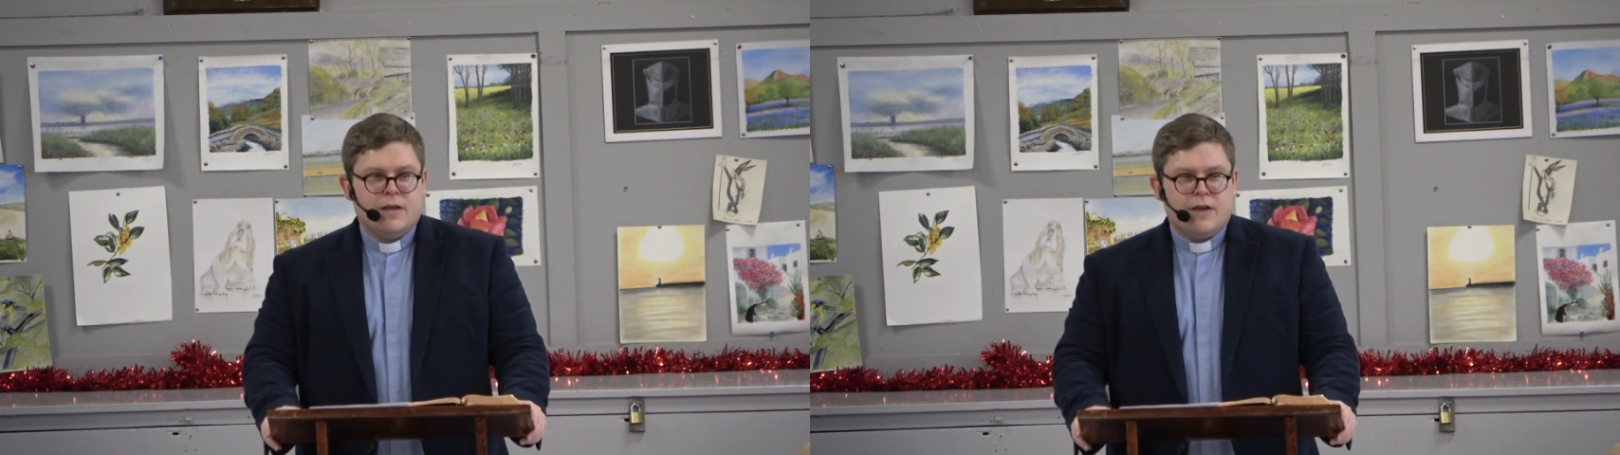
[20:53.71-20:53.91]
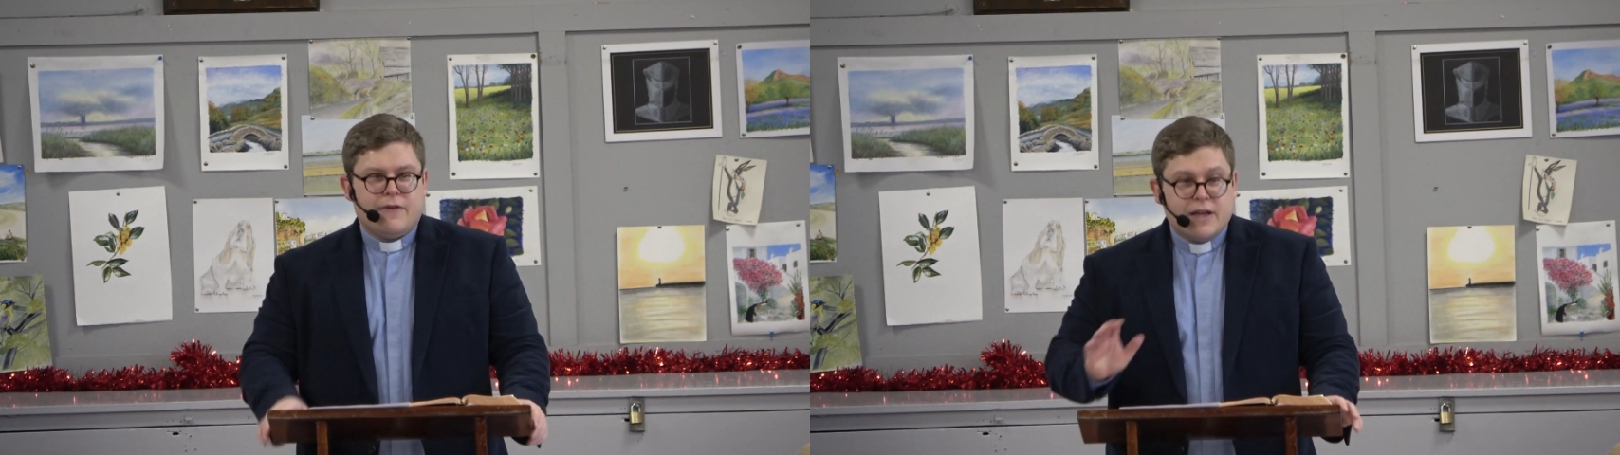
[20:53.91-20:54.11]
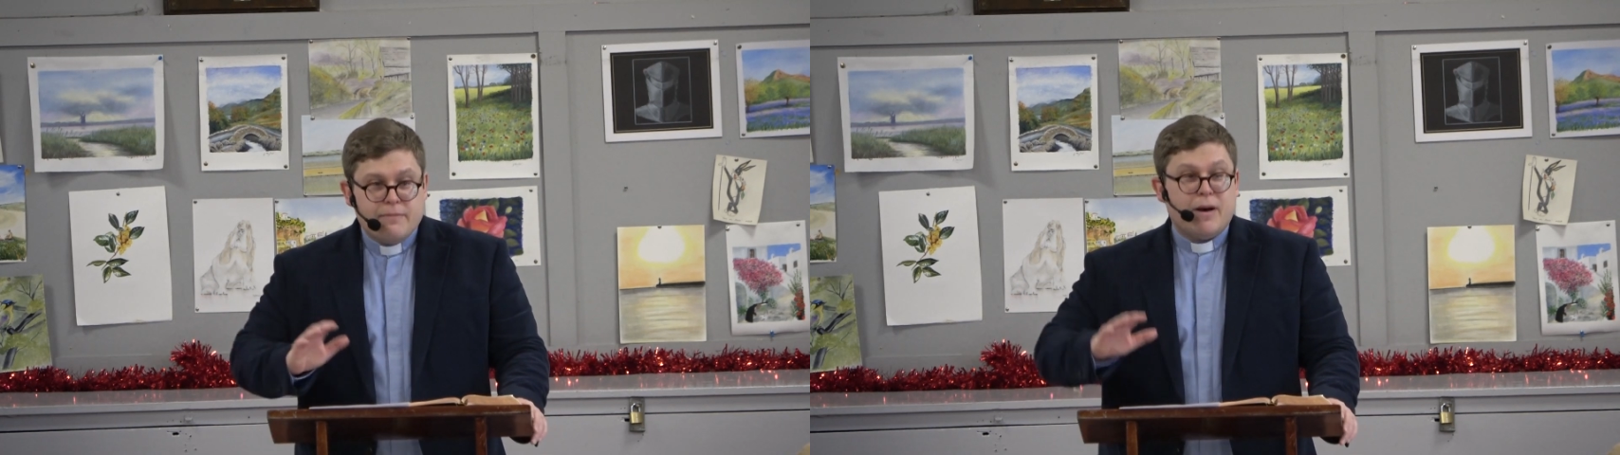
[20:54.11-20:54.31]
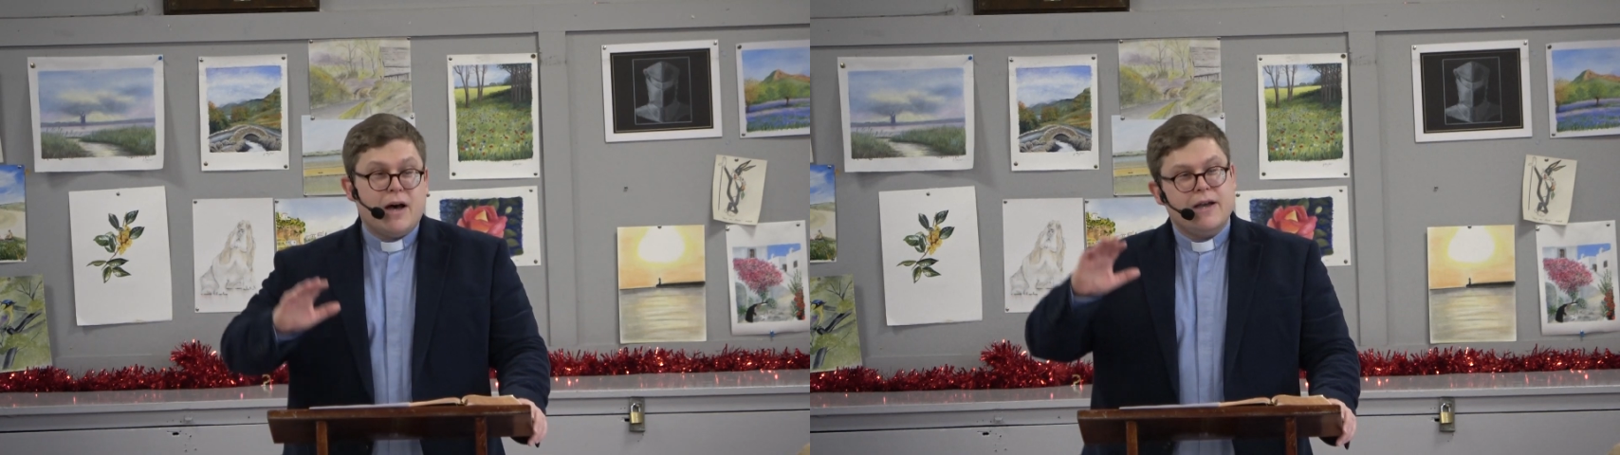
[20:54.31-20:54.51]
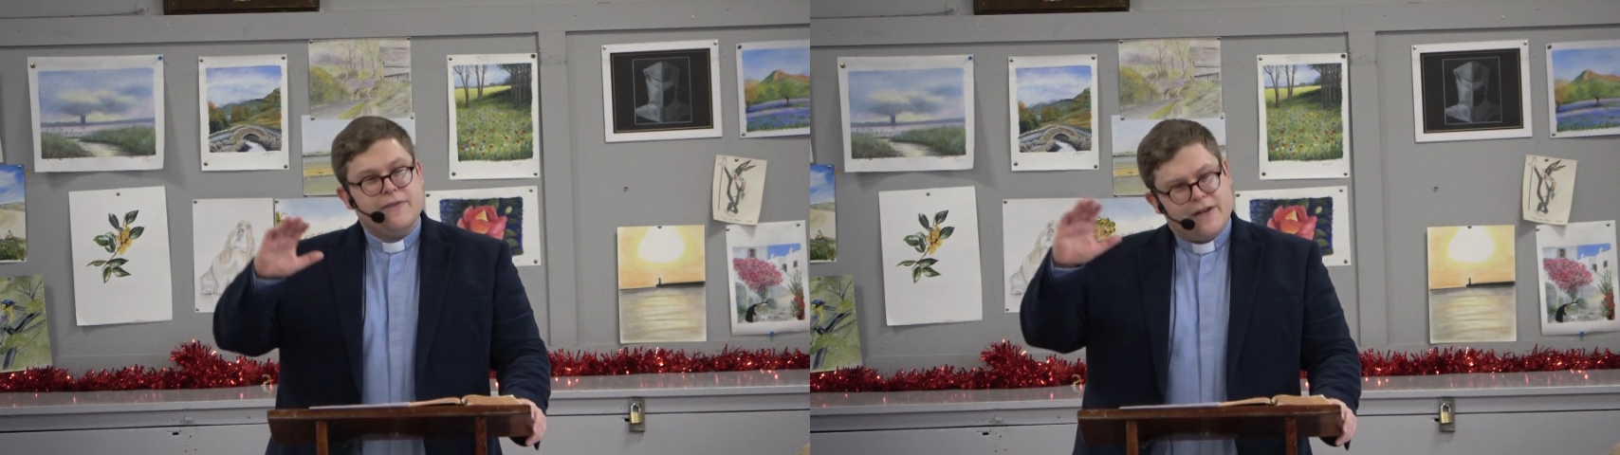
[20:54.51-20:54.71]
if I can
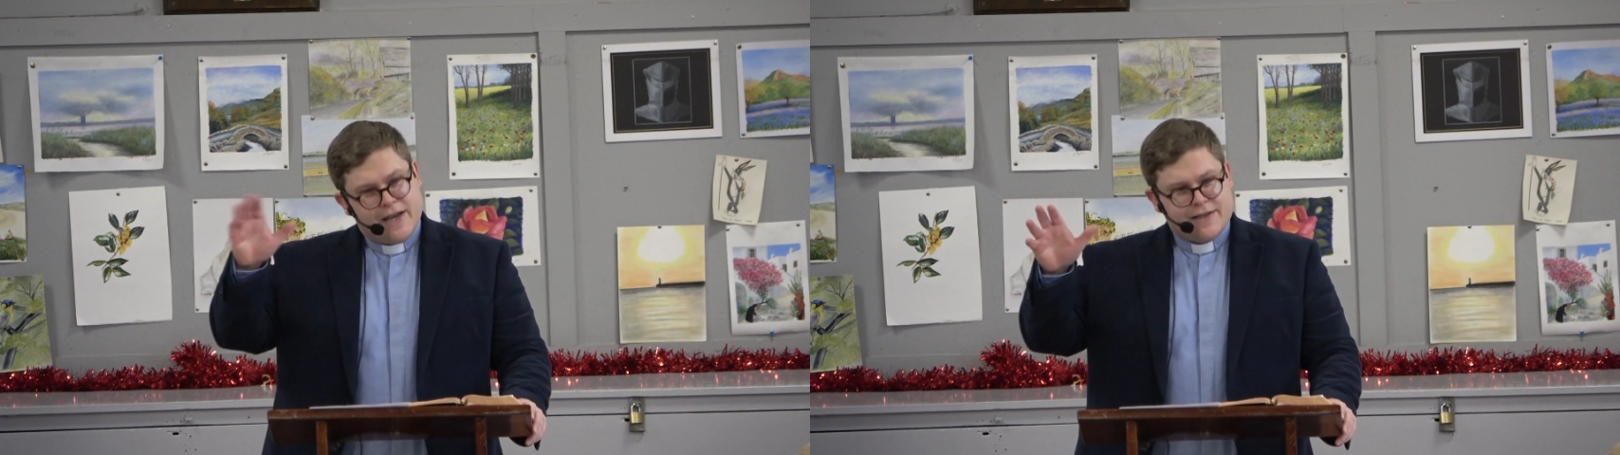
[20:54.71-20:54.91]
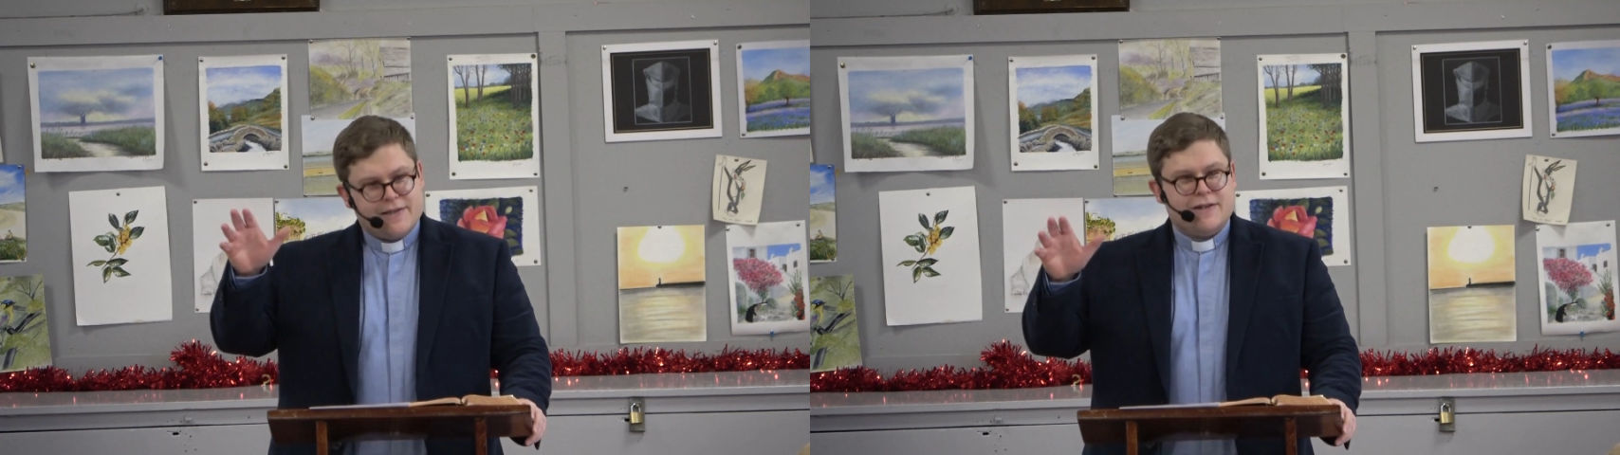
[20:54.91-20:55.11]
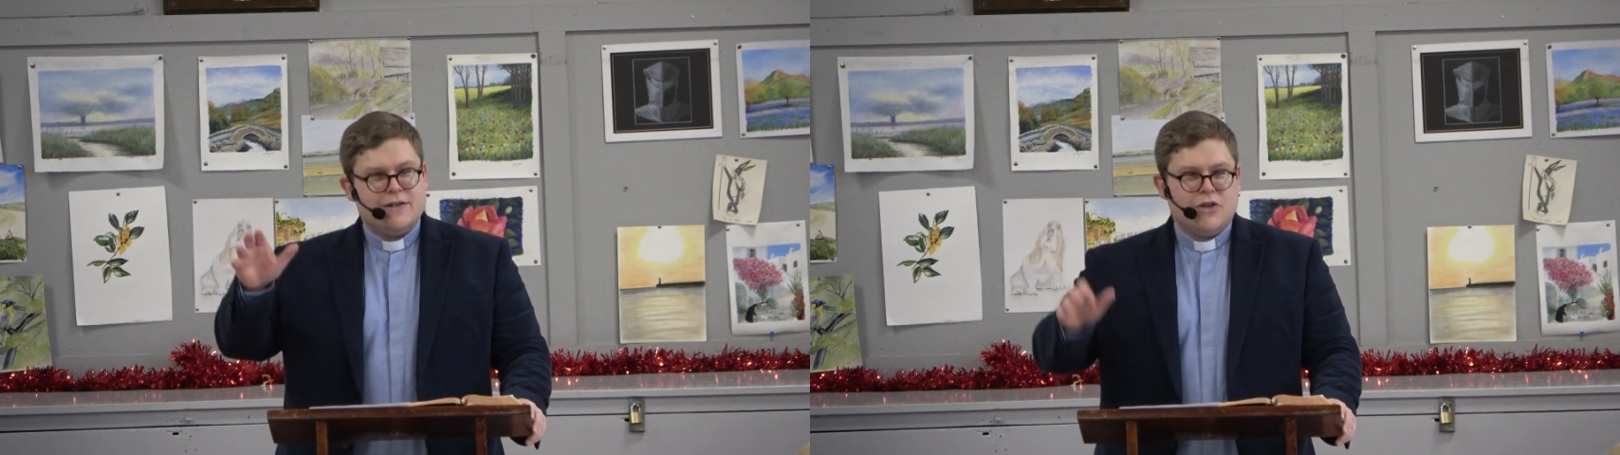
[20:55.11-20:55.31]
buy the next